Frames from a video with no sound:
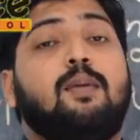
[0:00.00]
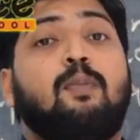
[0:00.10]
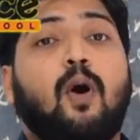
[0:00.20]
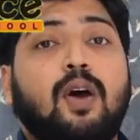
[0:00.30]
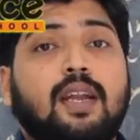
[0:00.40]

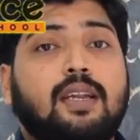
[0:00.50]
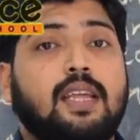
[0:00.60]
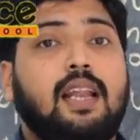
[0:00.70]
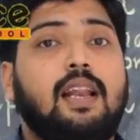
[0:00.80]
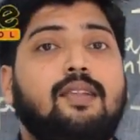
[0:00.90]
poet
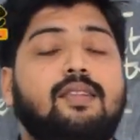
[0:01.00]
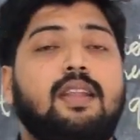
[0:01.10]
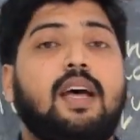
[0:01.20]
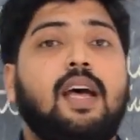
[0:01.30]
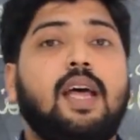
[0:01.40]
tells
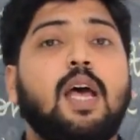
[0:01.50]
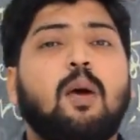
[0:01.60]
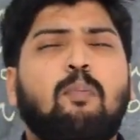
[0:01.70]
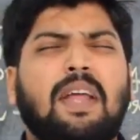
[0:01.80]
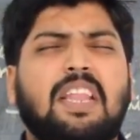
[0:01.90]
the
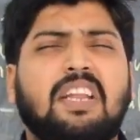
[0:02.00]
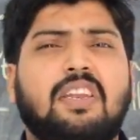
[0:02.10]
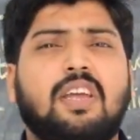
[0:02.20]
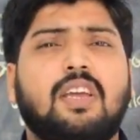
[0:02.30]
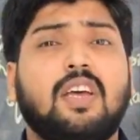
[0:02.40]

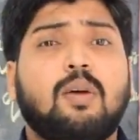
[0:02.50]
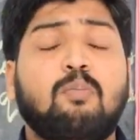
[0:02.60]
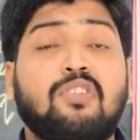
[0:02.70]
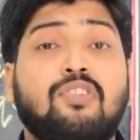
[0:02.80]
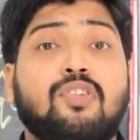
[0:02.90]
pathetic,
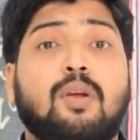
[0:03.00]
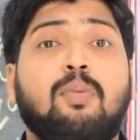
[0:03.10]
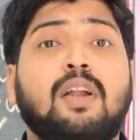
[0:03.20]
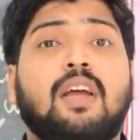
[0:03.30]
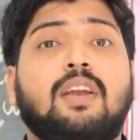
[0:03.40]

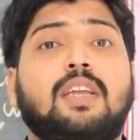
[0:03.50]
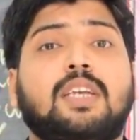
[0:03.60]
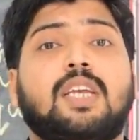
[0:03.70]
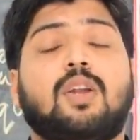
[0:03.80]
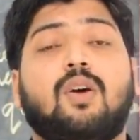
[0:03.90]
miserable
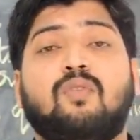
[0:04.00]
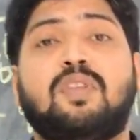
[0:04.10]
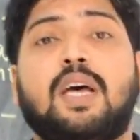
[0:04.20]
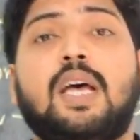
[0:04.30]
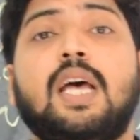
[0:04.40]
condition of
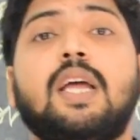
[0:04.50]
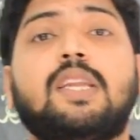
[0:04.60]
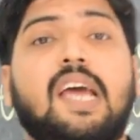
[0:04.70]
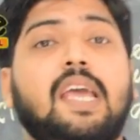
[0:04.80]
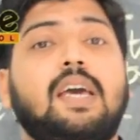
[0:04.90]
the
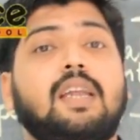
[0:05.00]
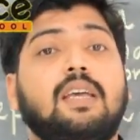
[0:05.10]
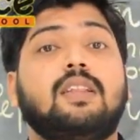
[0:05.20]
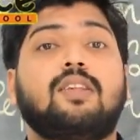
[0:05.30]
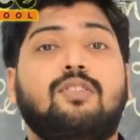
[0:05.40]
tiger
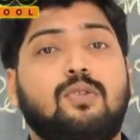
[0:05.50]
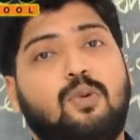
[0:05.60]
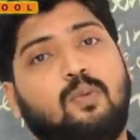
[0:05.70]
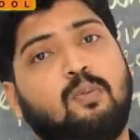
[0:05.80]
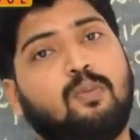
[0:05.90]
in the
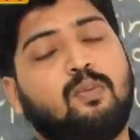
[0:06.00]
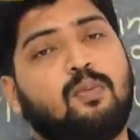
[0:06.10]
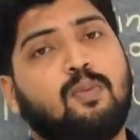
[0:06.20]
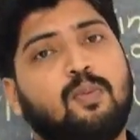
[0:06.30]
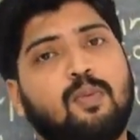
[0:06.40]
zoo.
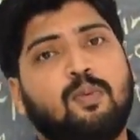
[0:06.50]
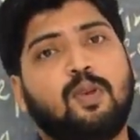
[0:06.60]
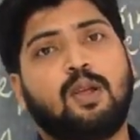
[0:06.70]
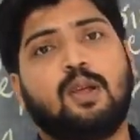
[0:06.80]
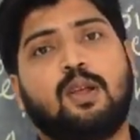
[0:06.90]

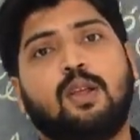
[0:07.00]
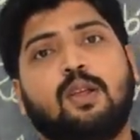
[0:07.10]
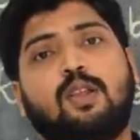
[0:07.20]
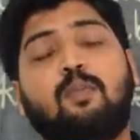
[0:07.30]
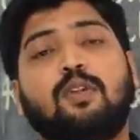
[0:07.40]

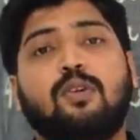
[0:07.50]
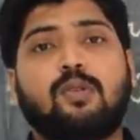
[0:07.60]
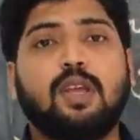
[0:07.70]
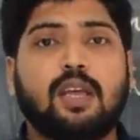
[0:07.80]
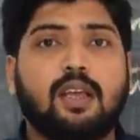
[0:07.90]
Suppose
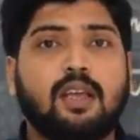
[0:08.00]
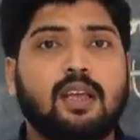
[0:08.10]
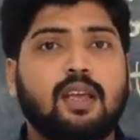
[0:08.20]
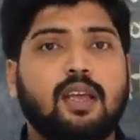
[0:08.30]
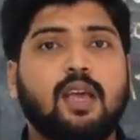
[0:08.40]
you think
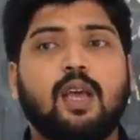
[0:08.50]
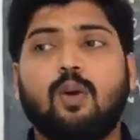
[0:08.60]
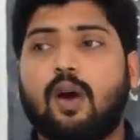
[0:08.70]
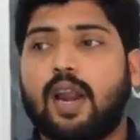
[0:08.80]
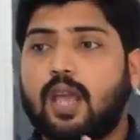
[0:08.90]

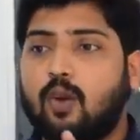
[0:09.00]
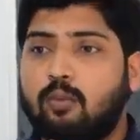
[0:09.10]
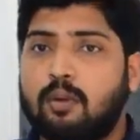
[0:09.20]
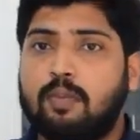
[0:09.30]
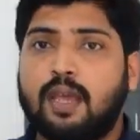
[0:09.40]
you are a
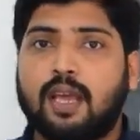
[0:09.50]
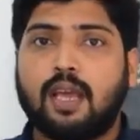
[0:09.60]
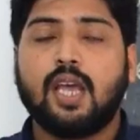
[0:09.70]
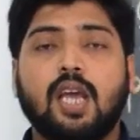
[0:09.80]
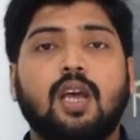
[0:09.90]
human
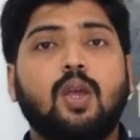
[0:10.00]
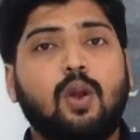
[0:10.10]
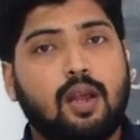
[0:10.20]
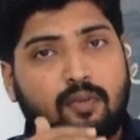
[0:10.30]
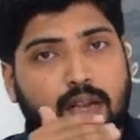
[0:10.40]
being,
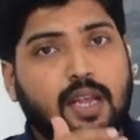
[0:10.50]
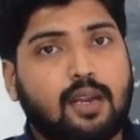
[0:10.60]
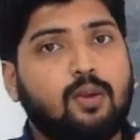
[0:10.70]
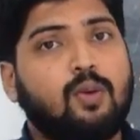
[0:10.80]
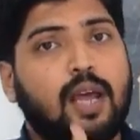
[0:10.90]
whether
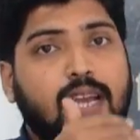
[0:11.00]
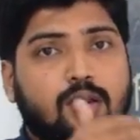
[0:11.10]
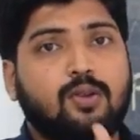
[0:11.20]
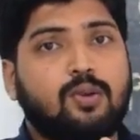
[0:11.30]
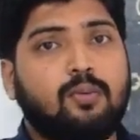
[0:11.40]
you
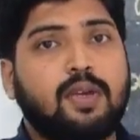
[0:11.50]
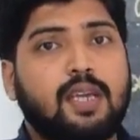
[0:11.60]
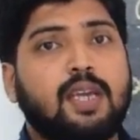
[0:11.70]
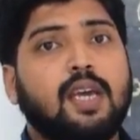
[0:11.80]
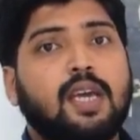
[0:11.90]
like to be